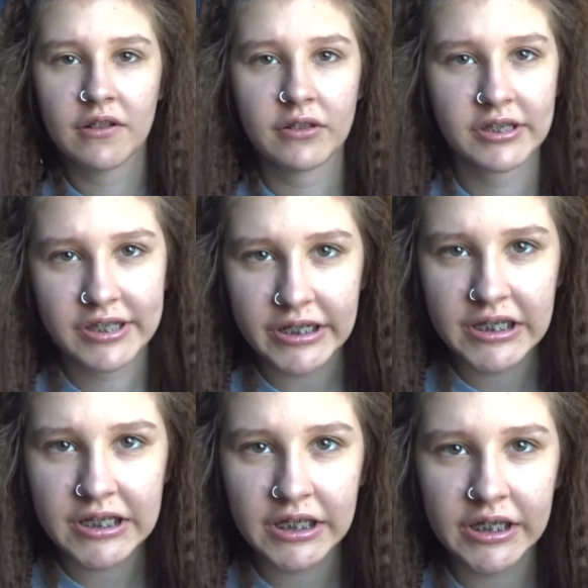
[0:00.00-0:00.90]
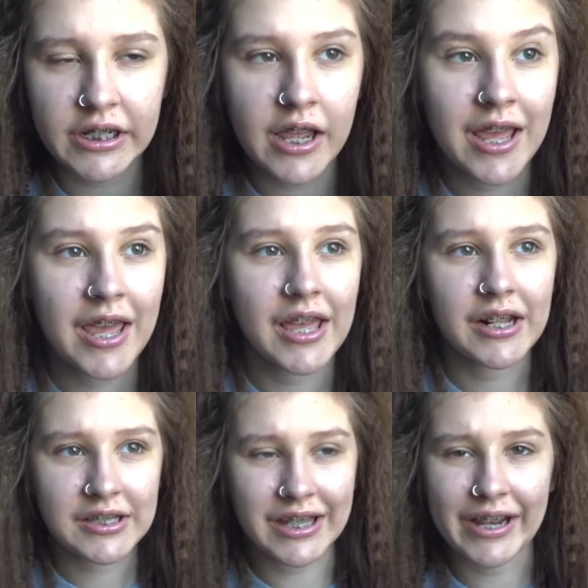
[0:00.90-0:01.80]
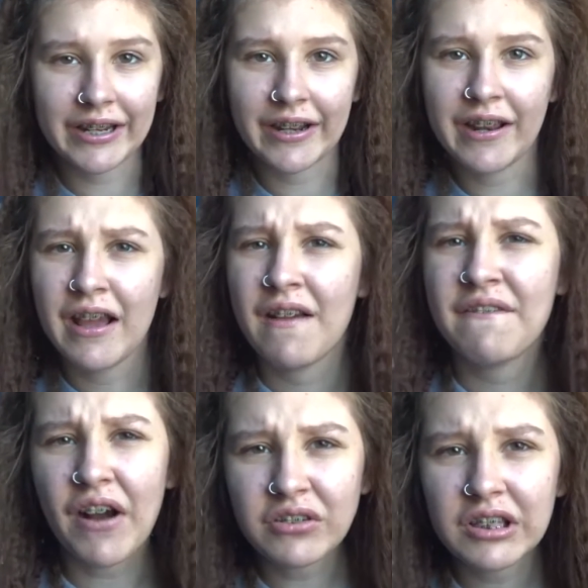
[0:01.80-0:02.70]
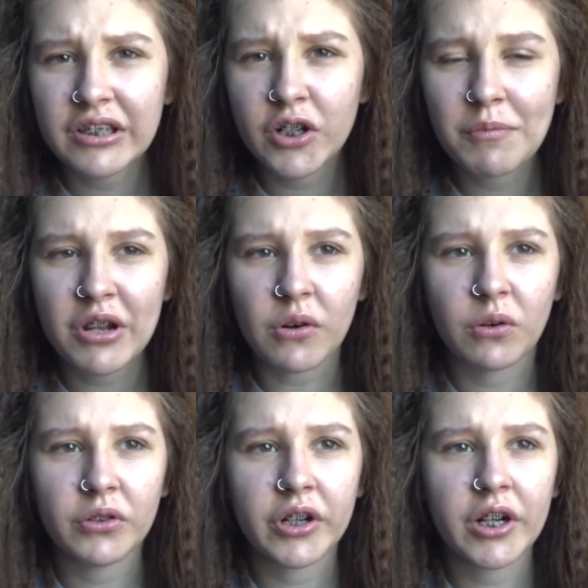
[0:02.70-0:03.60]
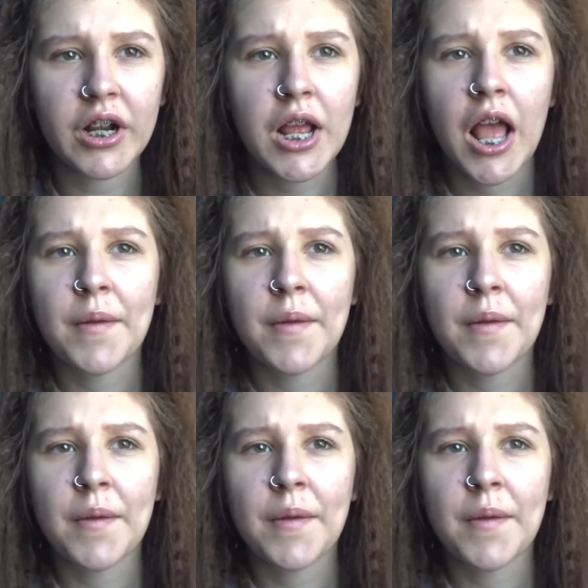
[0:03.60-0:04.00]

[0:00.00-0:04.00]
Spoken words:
16, excited, felt a little bit older,